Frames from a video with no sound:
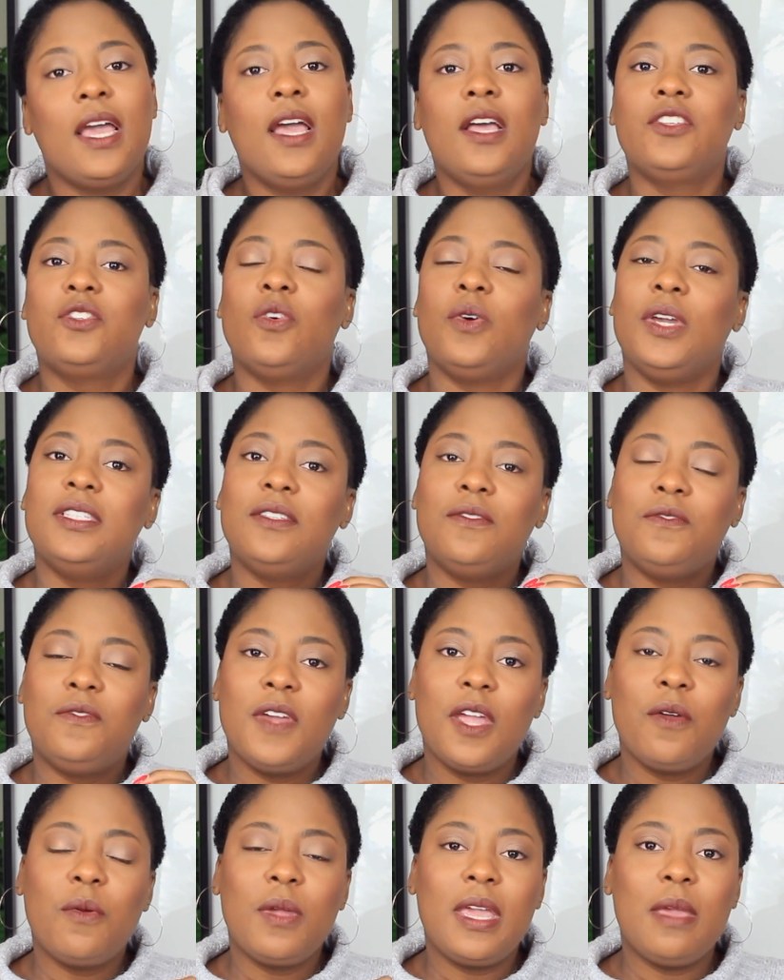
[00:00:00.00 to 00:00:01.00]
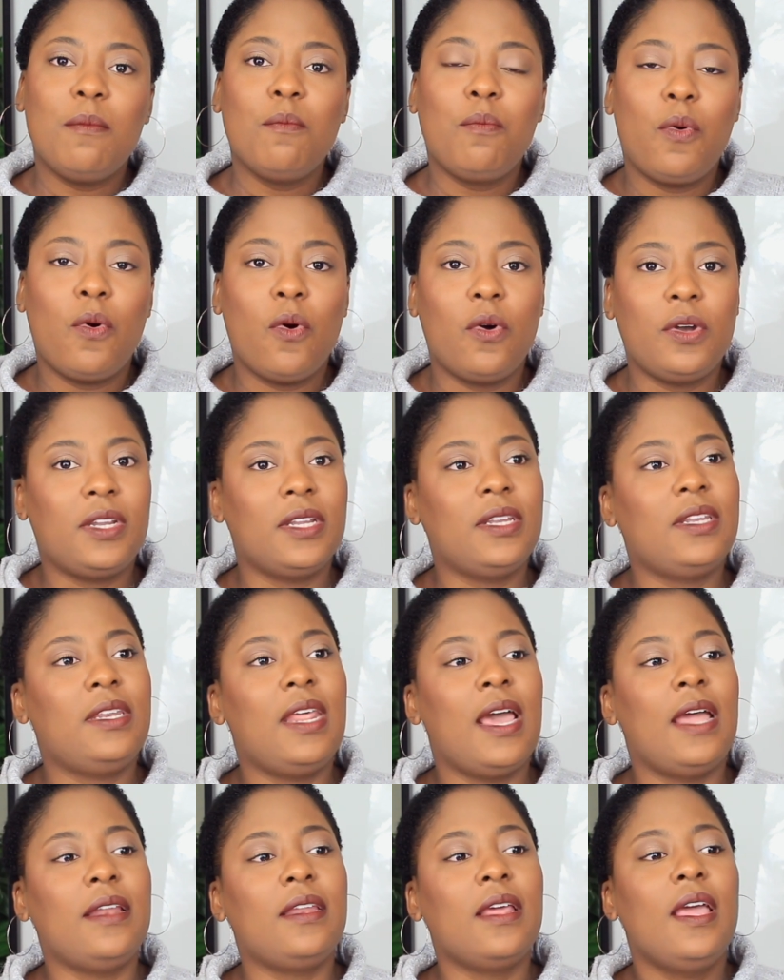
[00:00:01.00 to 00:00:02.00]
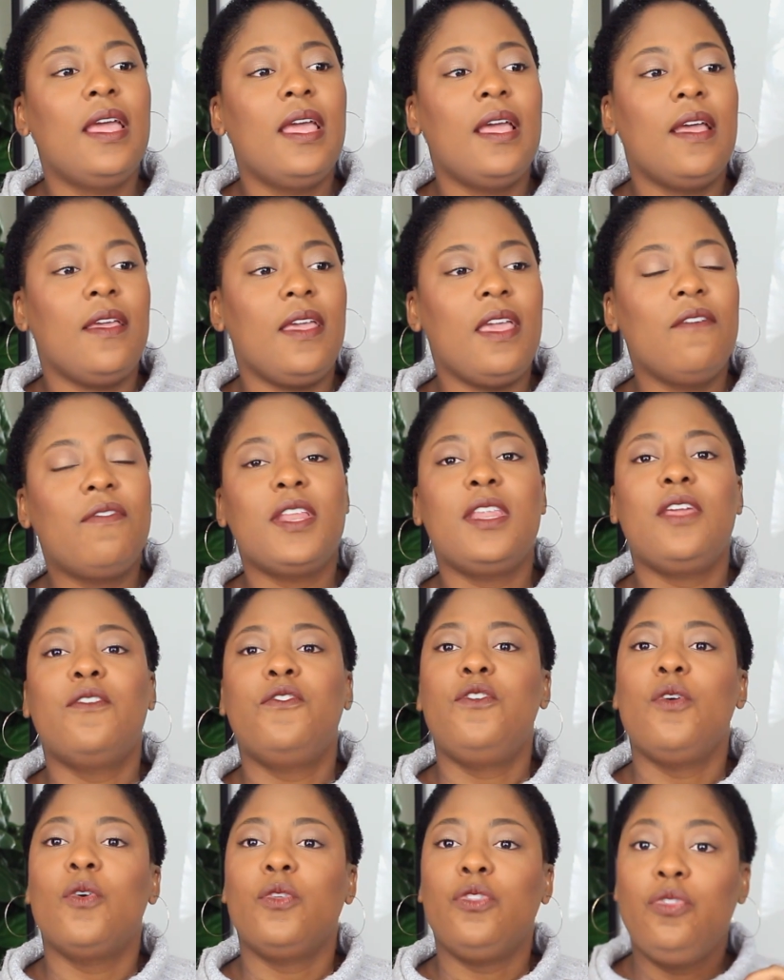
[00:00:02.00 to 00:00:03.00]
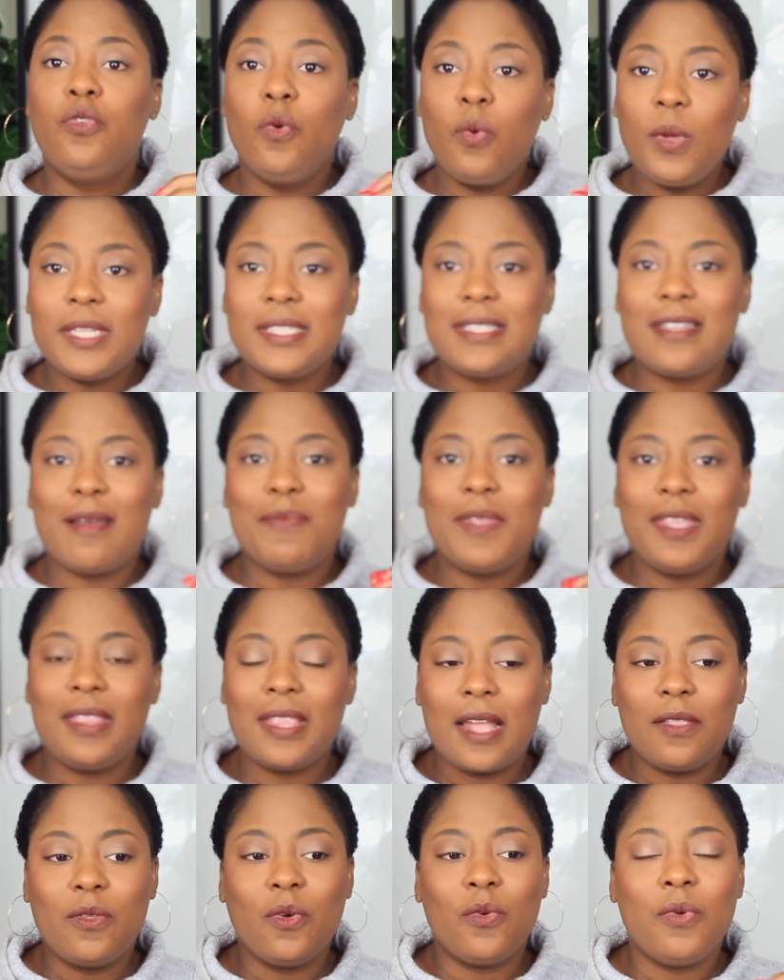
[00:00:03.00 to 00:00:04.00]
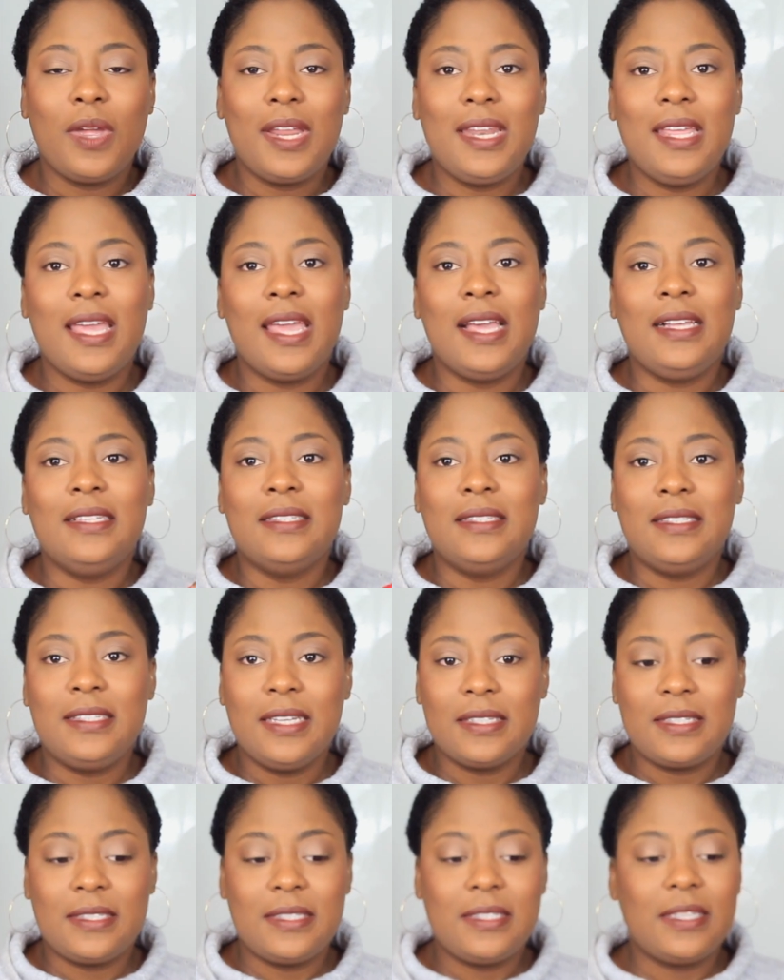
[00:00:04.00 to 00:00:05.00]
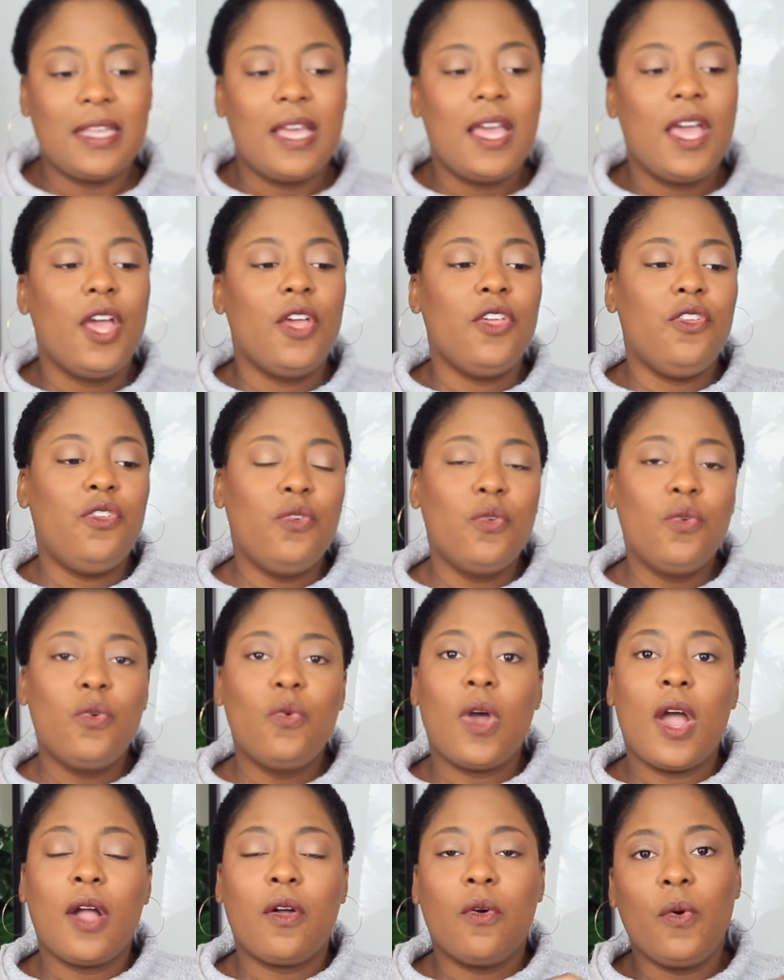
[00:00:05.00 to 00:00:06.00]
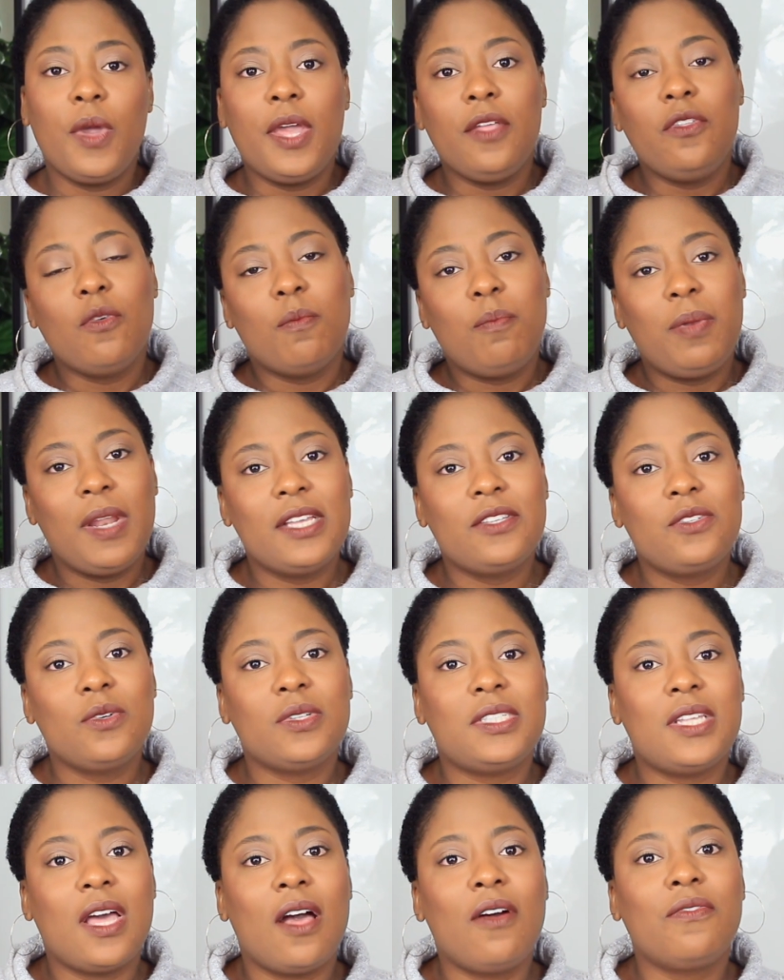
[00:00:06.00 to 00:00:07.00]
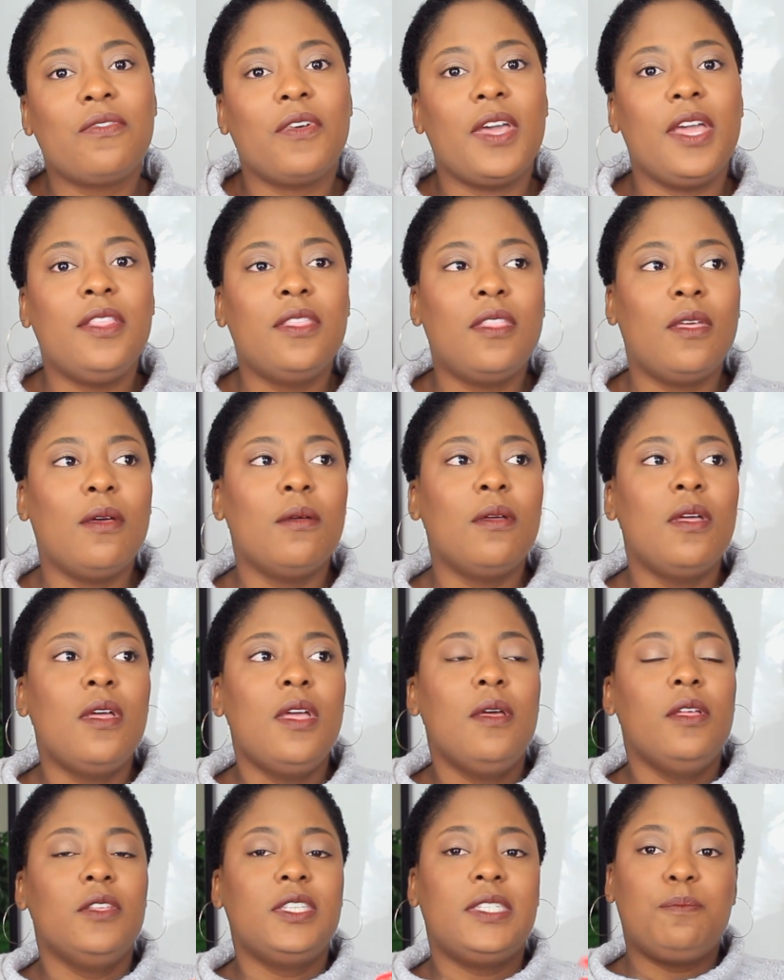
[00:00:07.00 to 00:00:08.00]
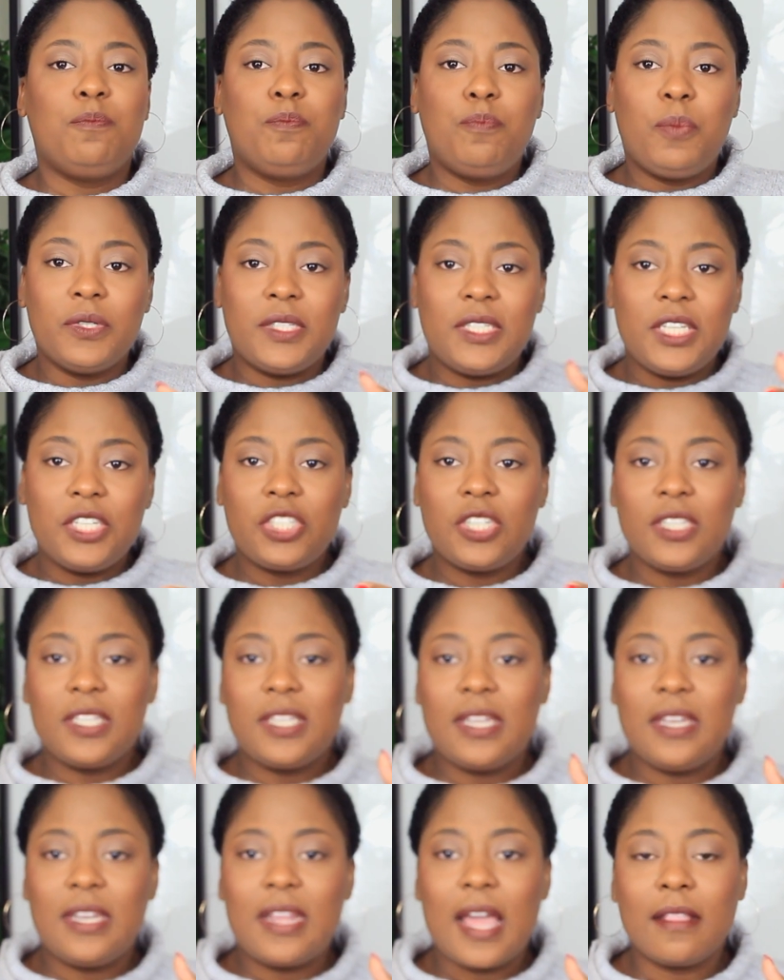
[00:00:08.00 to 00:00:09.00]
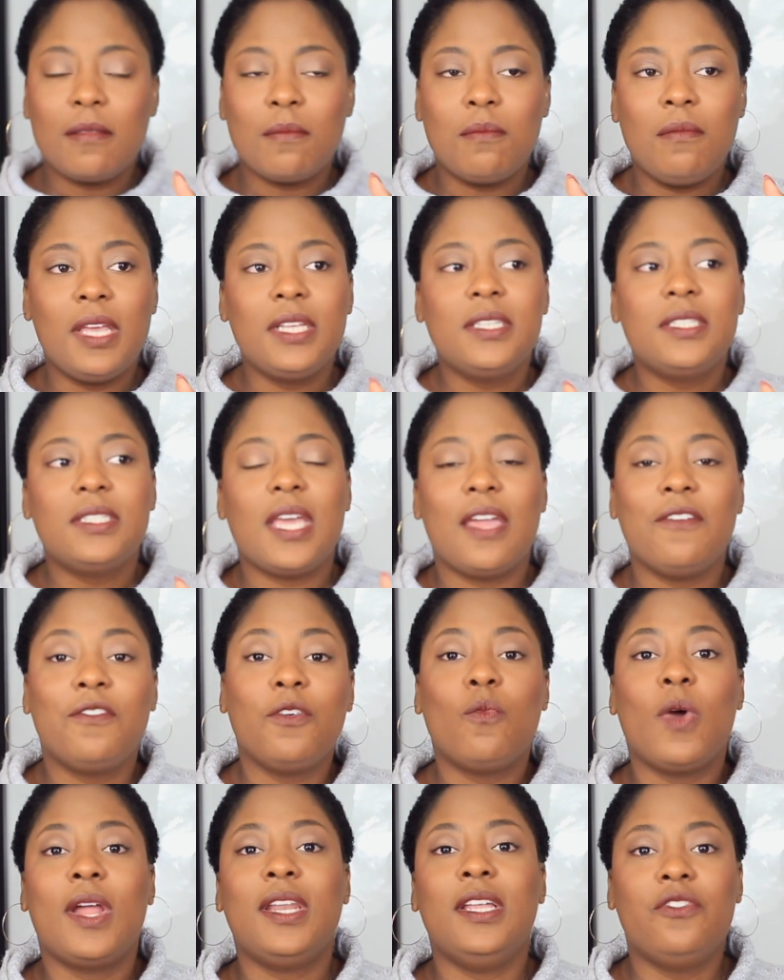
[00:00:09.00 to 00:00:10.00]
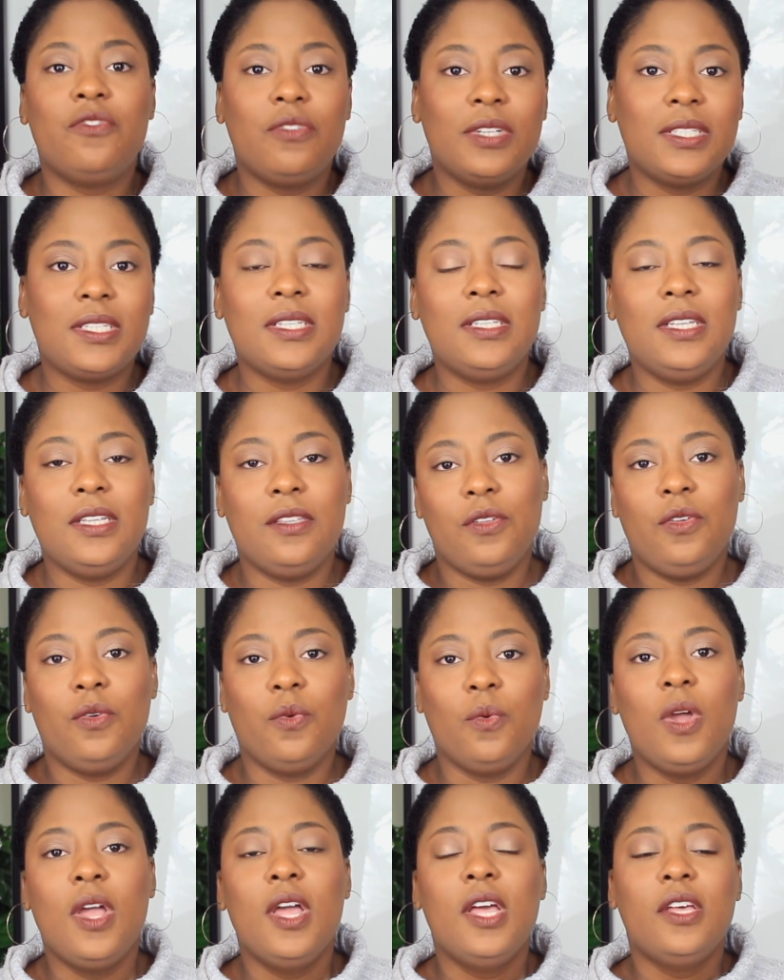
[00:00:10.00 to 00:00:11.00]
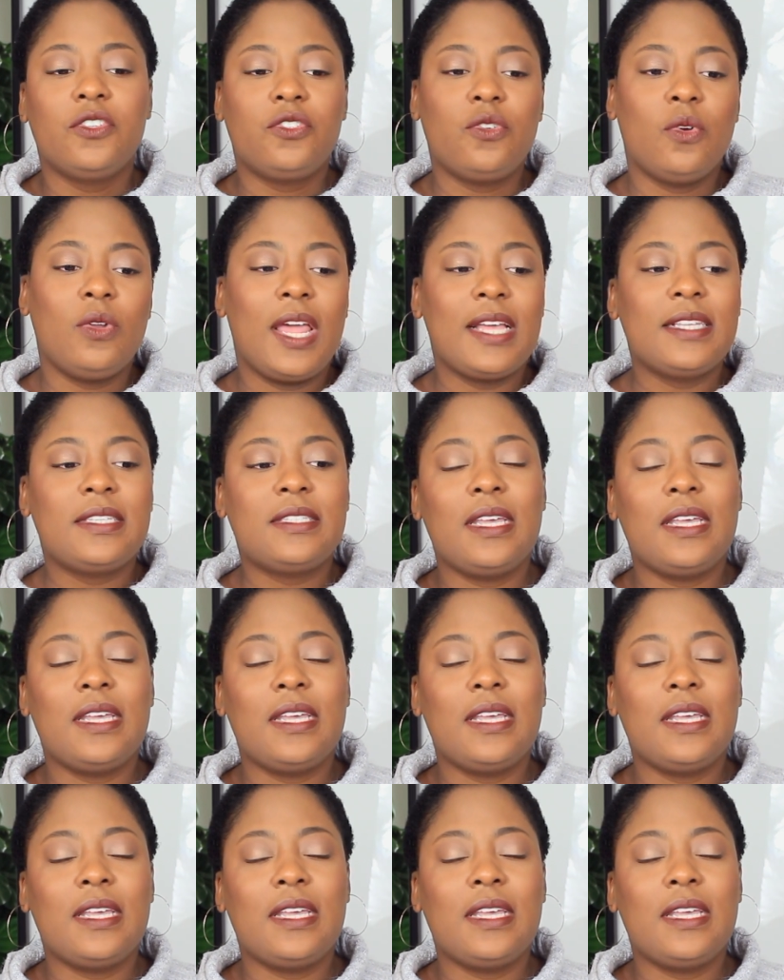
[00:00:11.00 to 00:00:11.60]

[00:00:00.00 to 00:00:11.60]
So it's very important that even if you're doing something that already exists, you are going to place yourself in the position that makes everyone interested in you. So let's